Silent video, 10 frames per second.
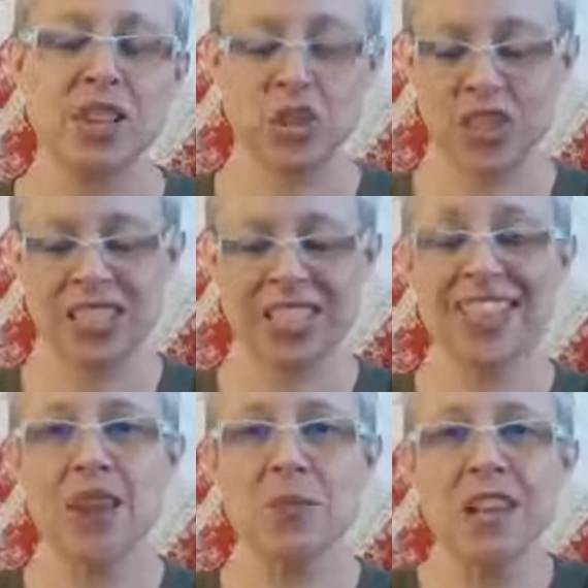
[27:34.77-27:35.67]
Jesus
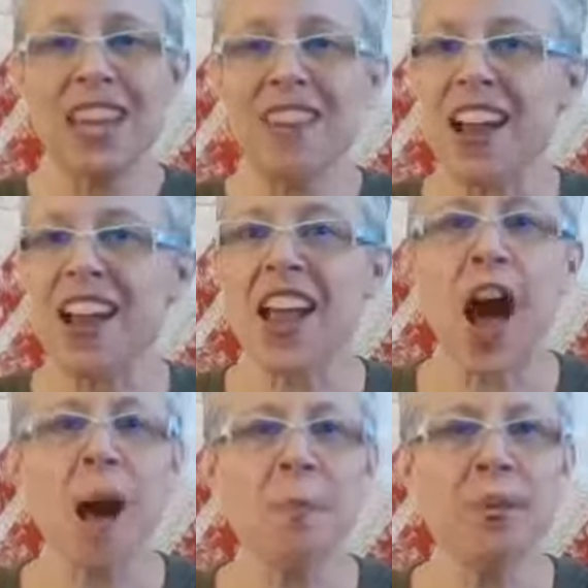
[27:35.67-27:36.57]
then will give a
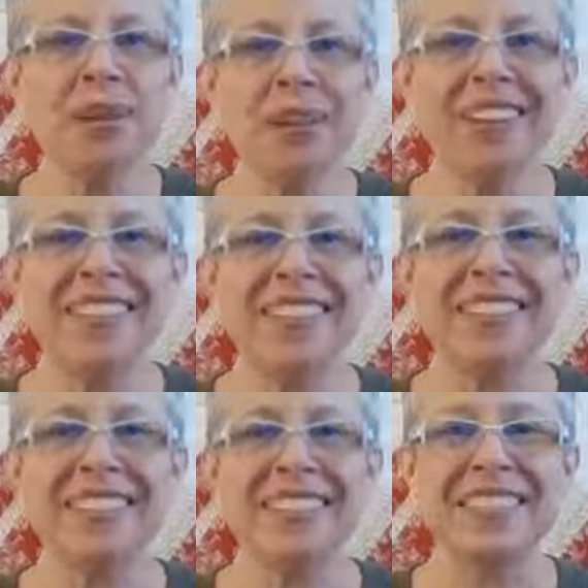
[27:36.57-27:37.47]
cup
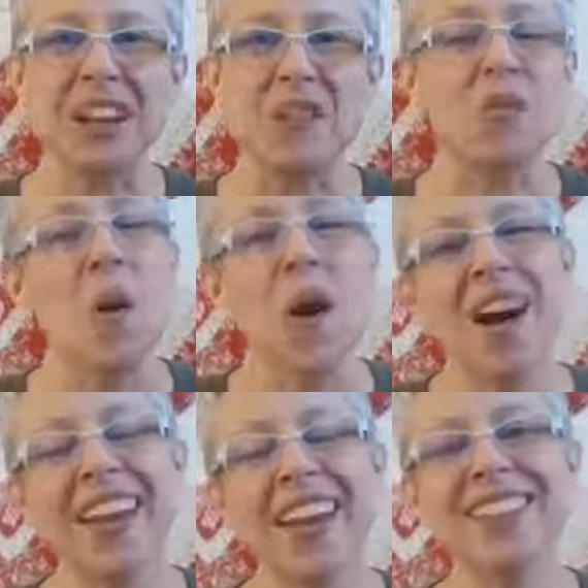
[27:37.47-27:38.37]
of
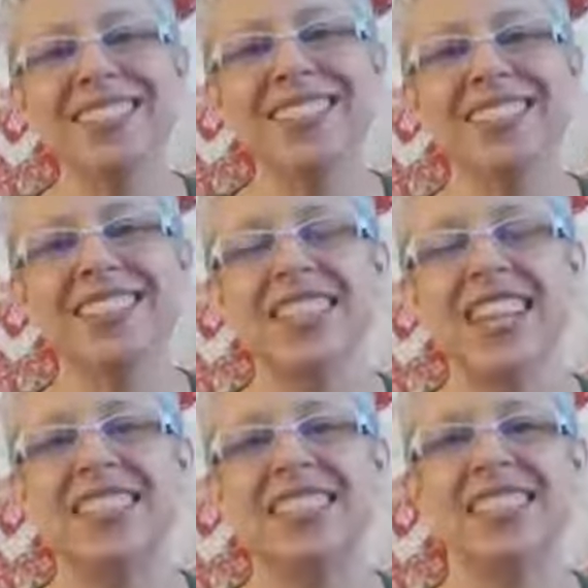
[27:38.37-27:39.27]
wine to
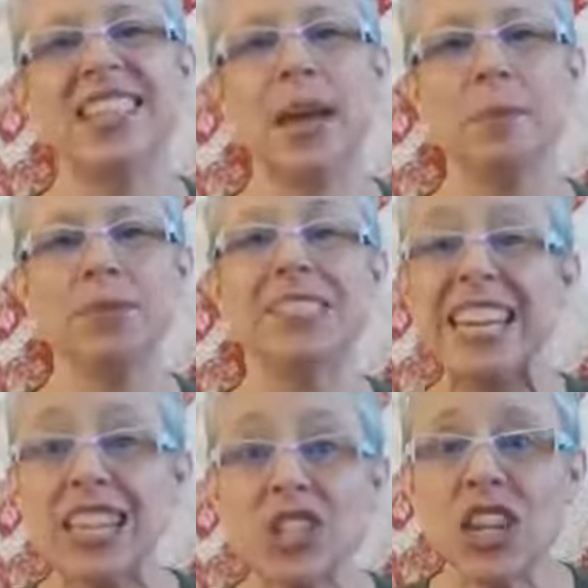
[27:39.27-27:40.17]
his disciples,
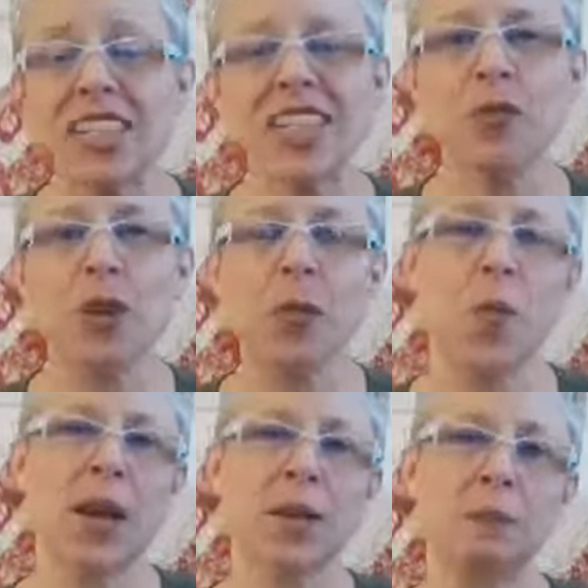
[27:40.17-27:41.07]
each and every
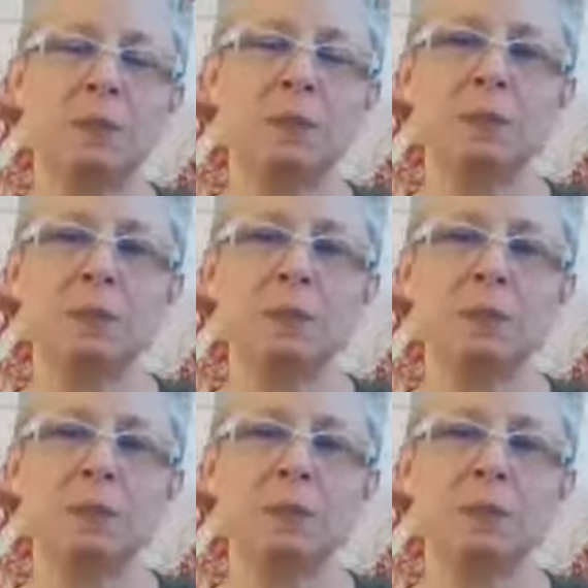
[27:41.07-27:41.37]
one,